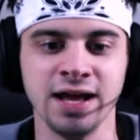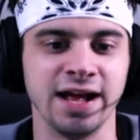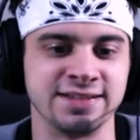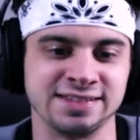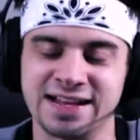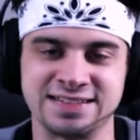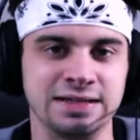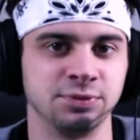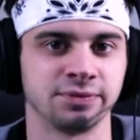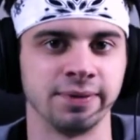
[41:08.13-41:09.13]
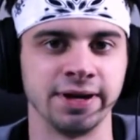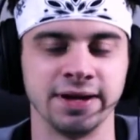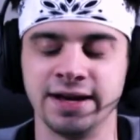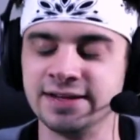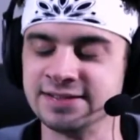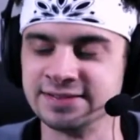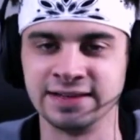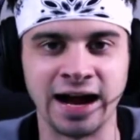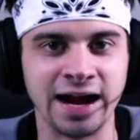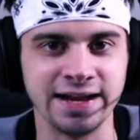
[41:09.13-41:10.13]
It's that simple for me. It is
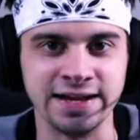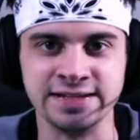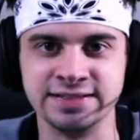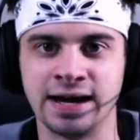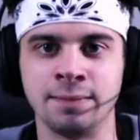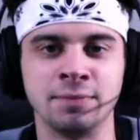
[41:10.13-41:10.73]
that easy. I